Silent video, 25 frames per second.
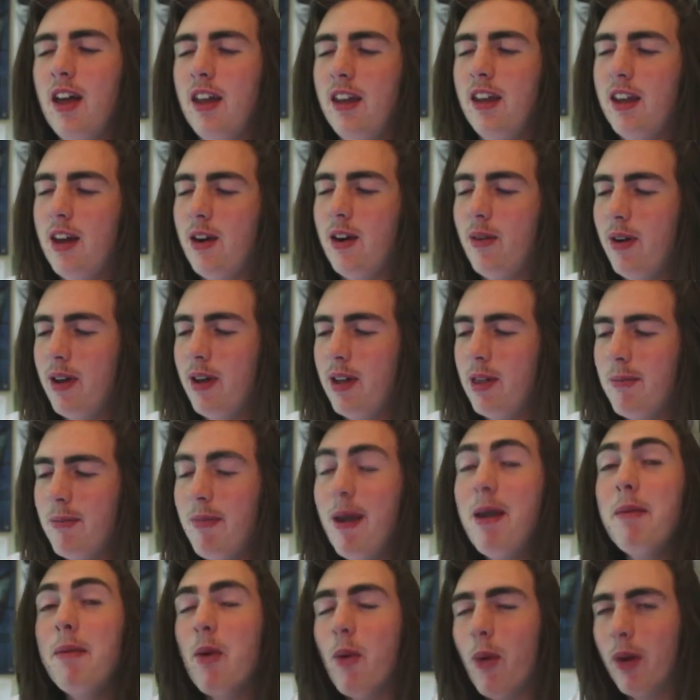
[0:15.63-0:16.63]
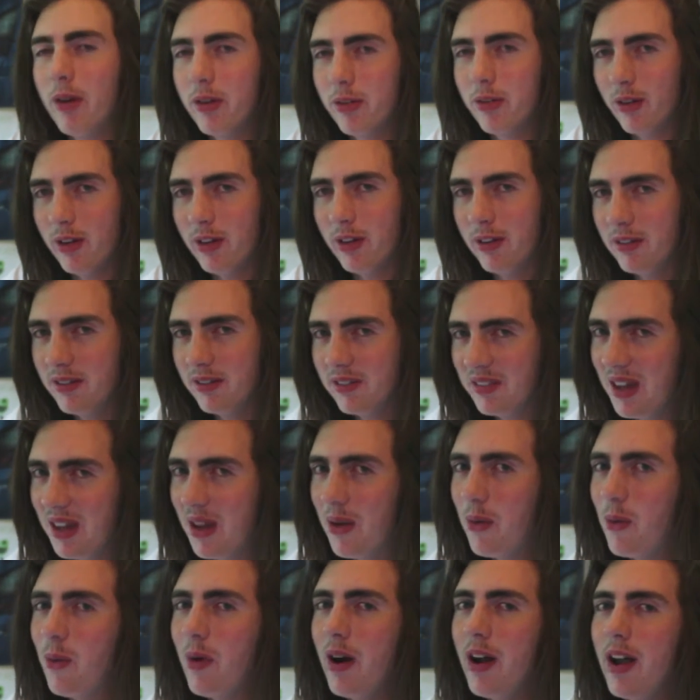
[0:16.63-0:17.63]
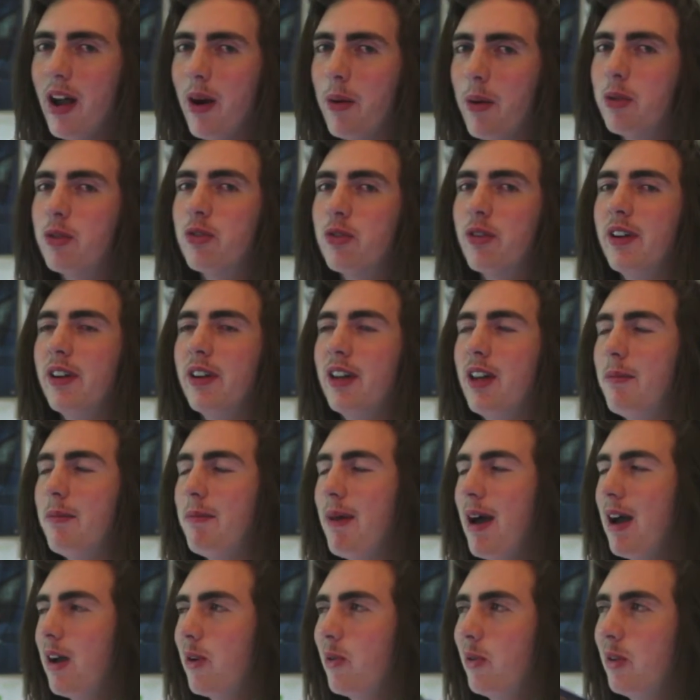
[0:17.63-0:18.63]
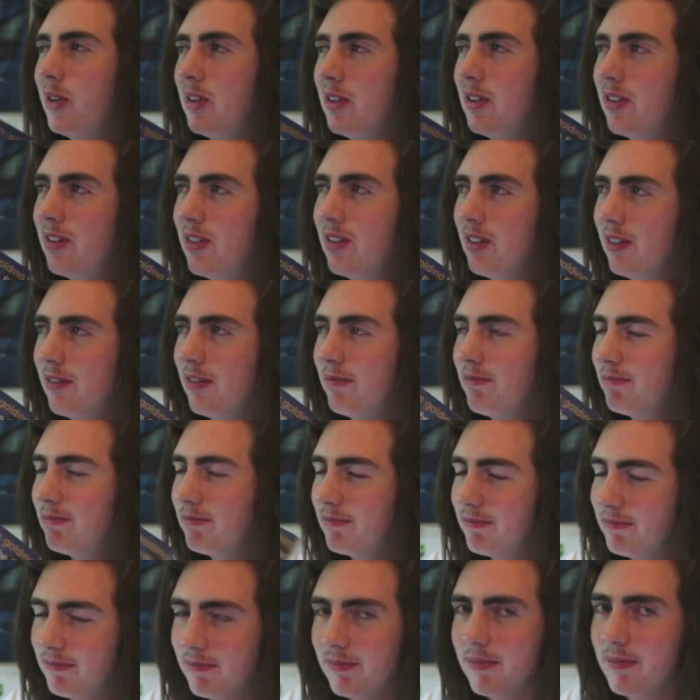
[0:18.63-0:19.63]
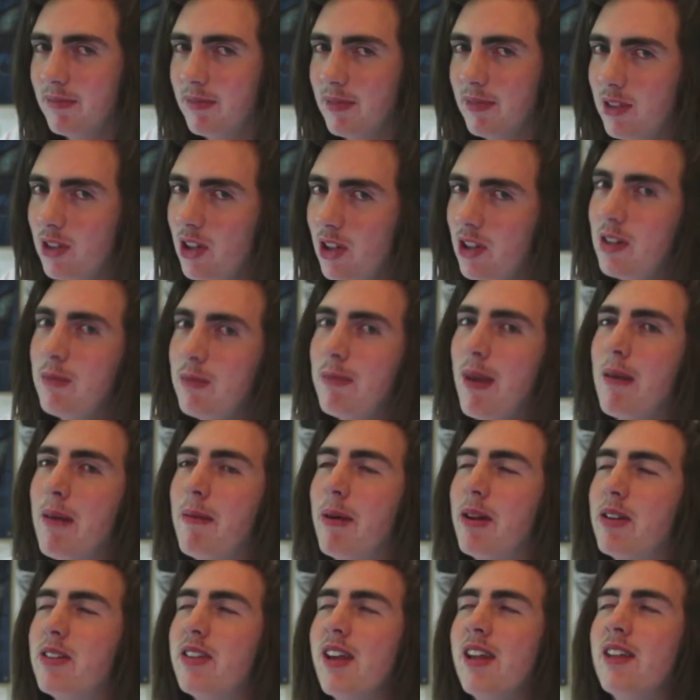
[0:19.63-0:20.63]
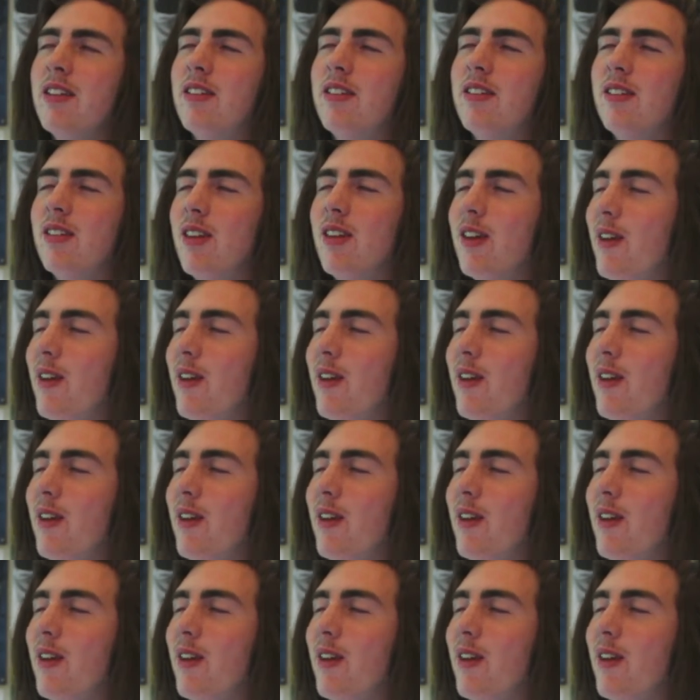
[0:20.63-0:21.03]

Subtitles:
Now, you may be wondering why I was reading it backwards. Does it make much sense?